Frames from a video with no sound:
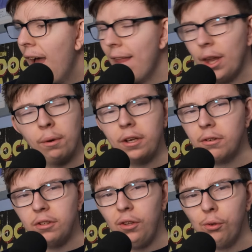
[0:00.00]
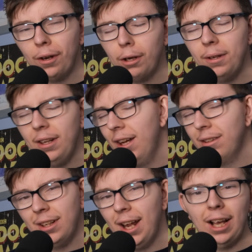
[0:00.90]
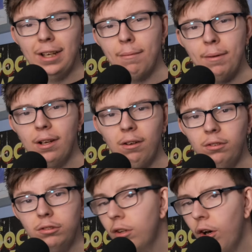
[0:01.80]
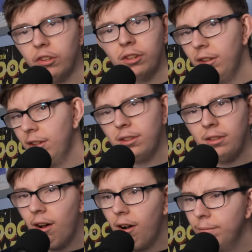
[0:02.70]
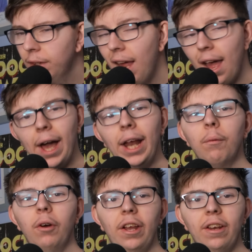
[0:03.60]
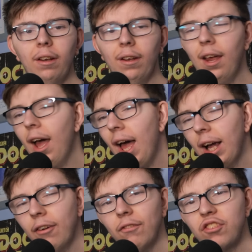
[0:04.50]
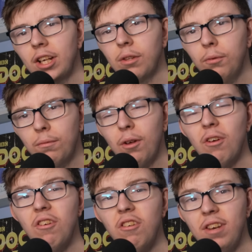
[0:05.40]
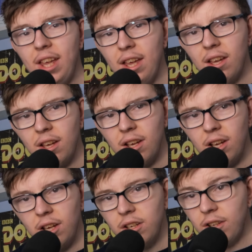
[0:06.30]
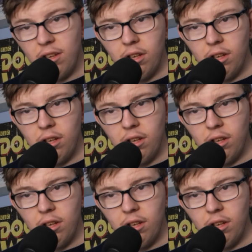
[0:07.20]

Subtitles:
That's why you don't use Wikipedia as an academical source, because it's not. Anyone can edit it. I can change the word Ernie to